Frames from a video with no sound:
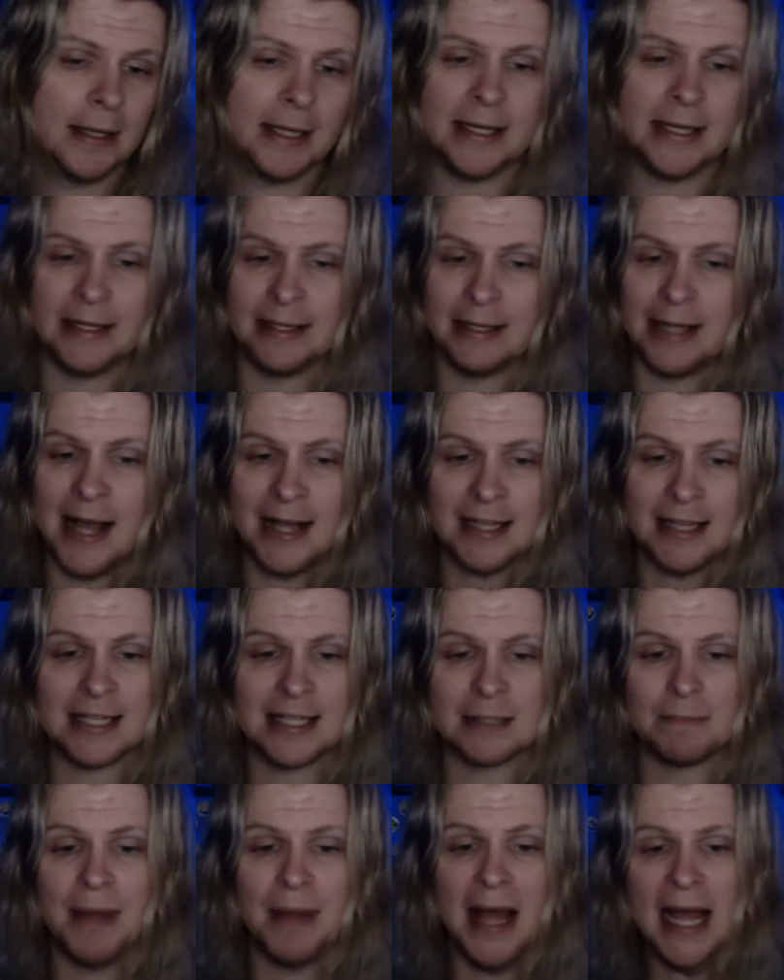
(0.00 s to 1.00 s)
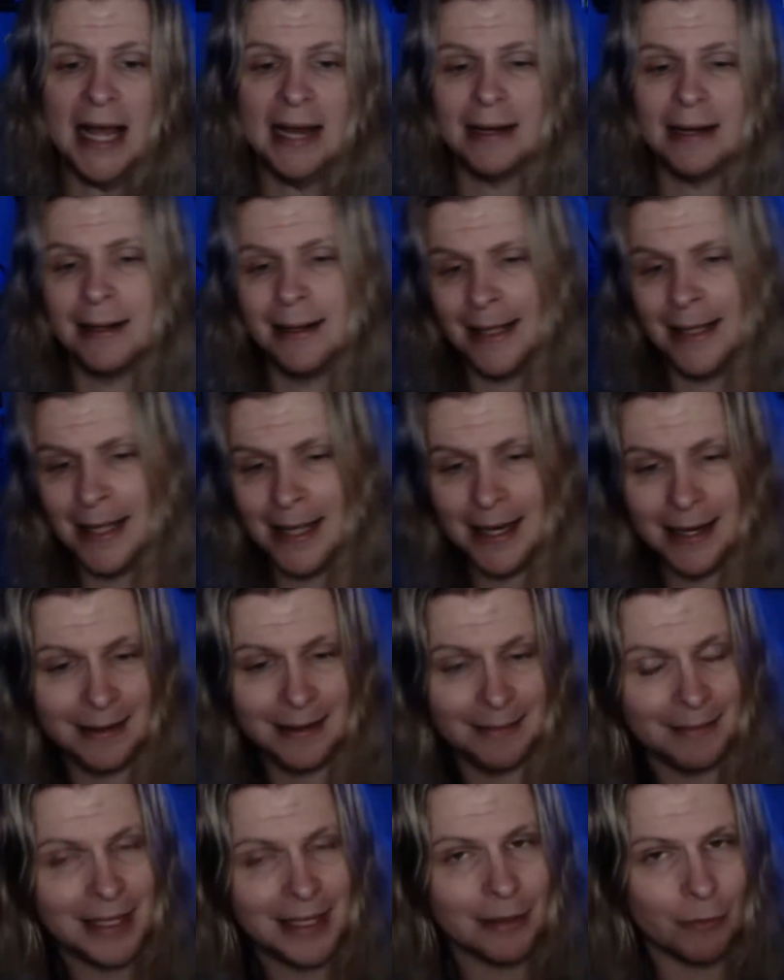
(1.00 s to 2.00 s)
He has his bat,
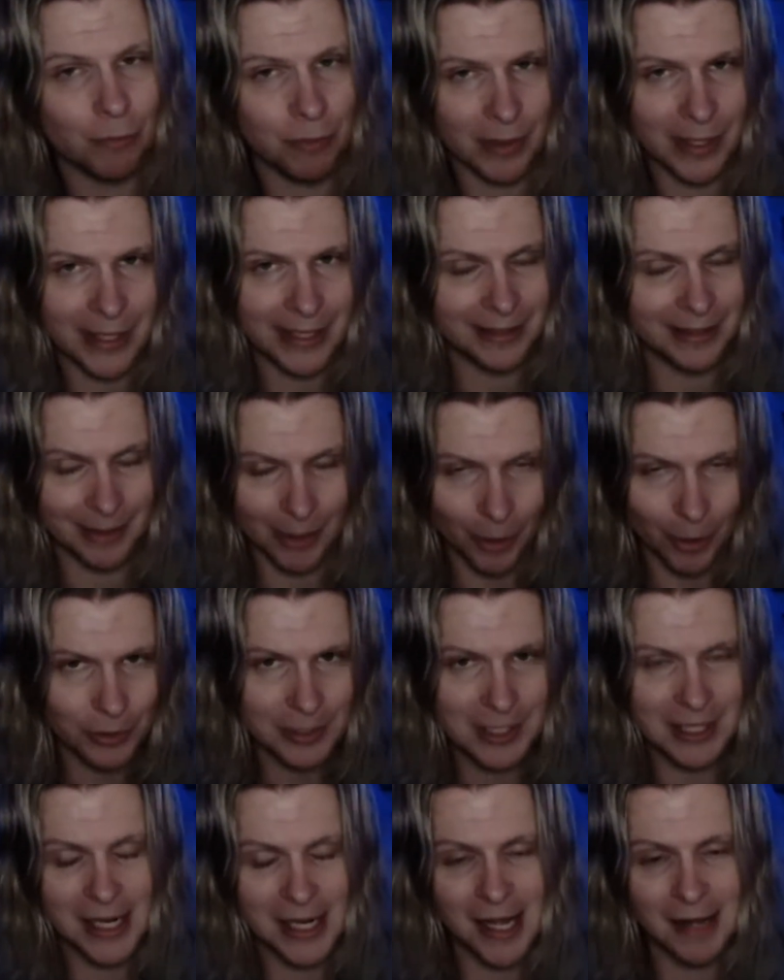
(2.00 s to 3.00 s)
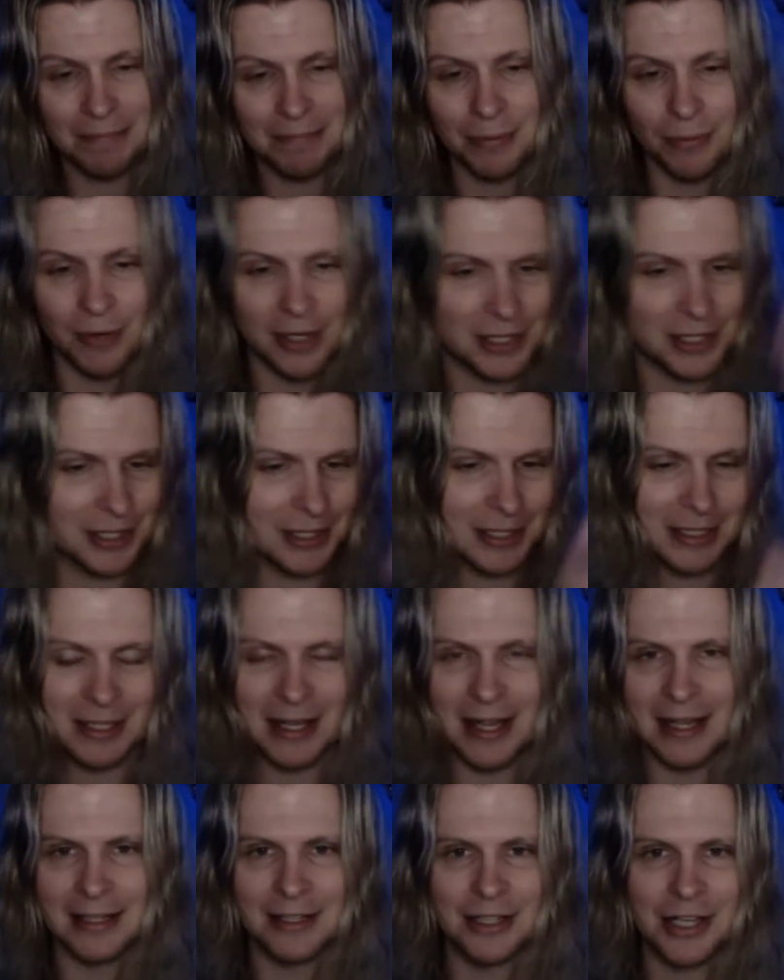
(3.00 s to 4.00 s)
and he holds it up, which
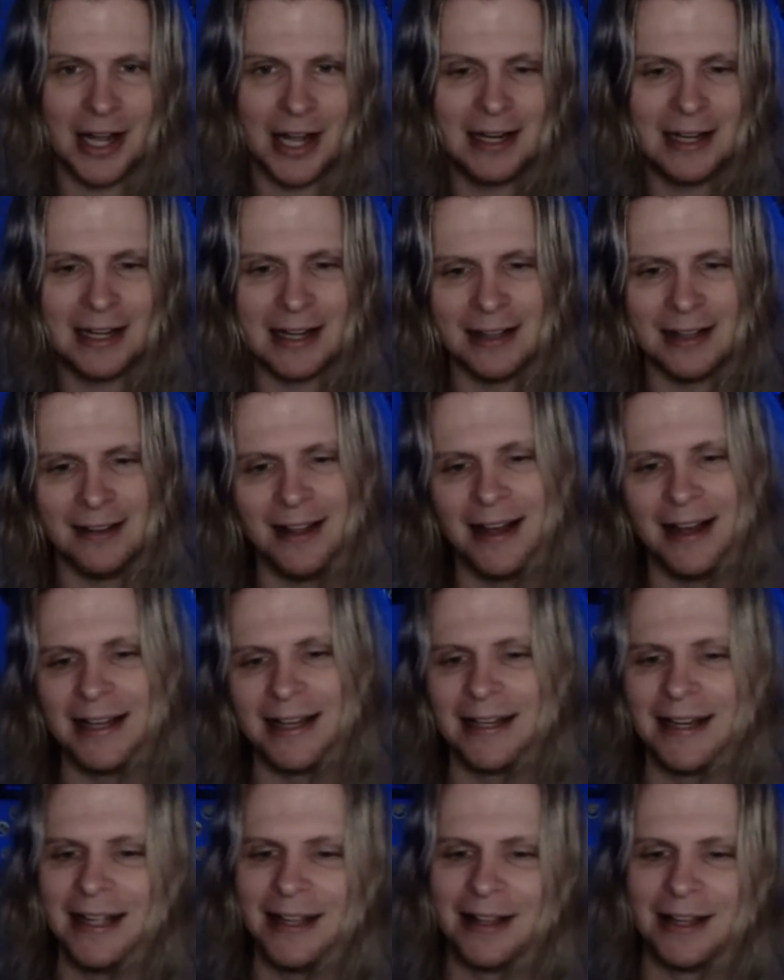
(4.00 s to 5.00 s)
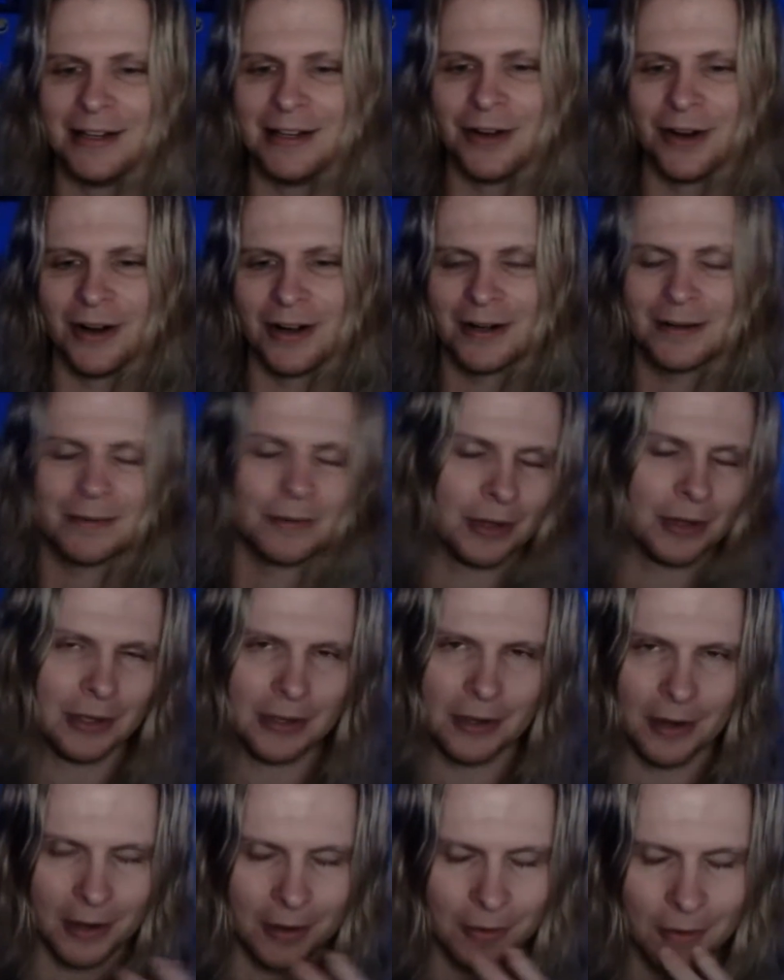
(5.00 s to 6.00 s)
is like shining a light in the dark, or
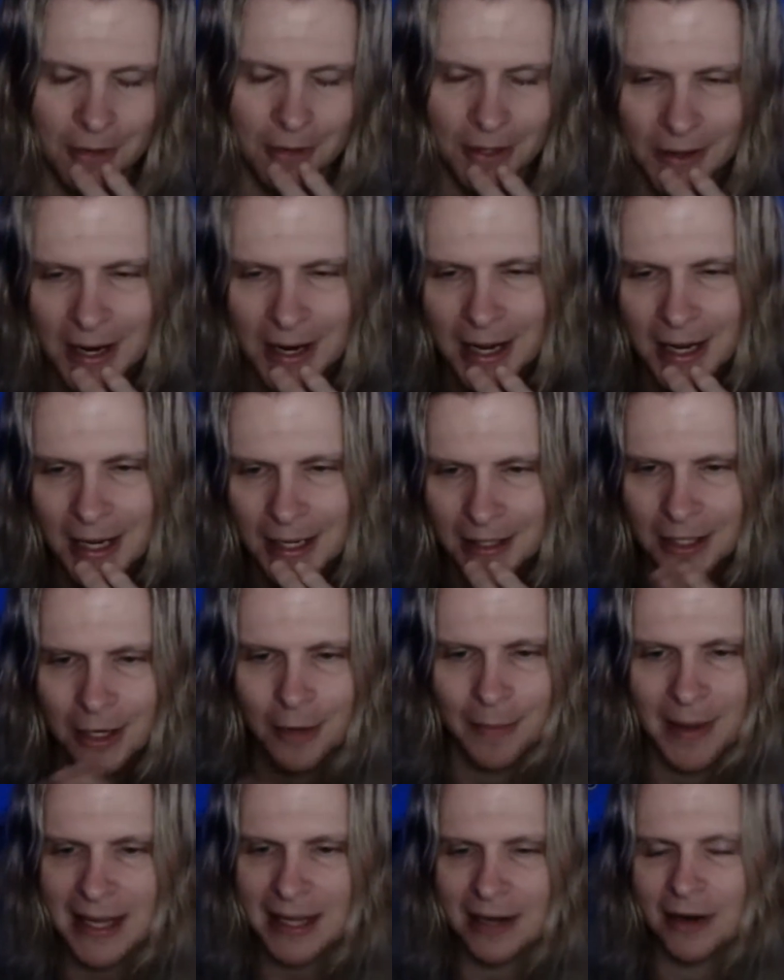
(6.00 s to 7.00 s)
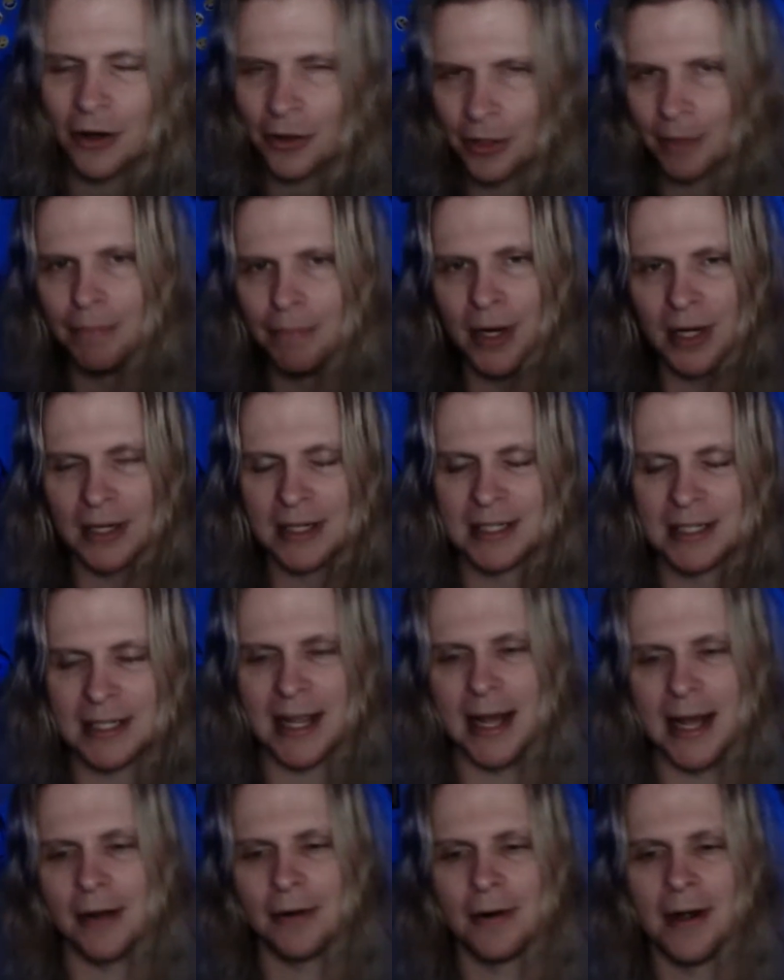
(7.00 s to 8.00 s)
the Dark Order, making all the bugs
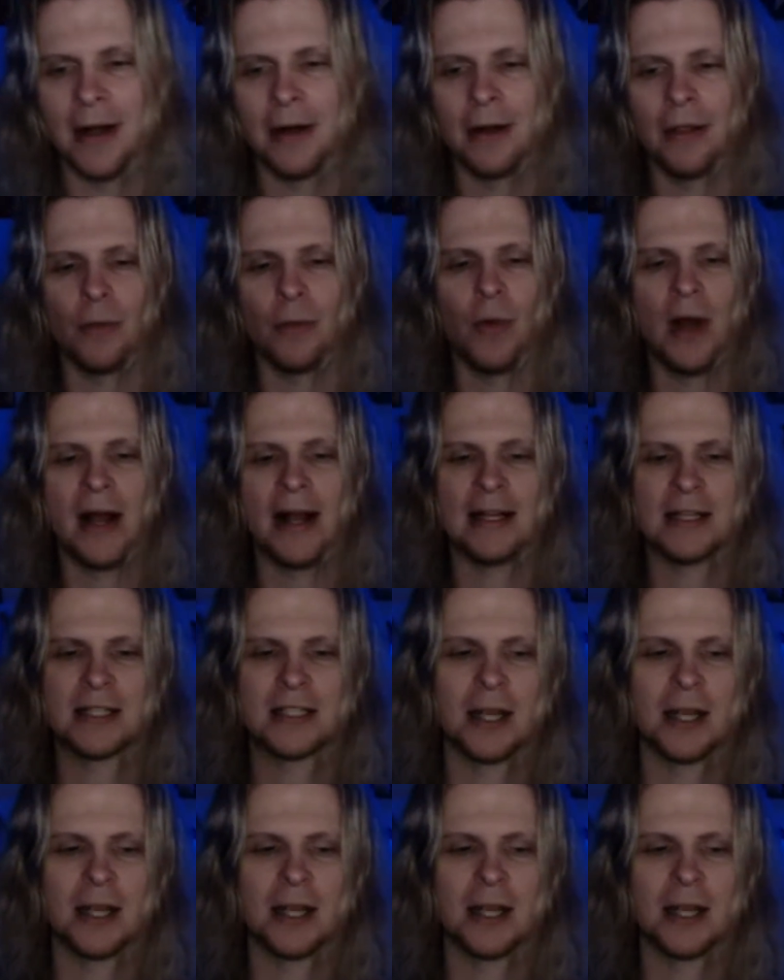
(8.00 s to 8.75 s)
scatter out of the way.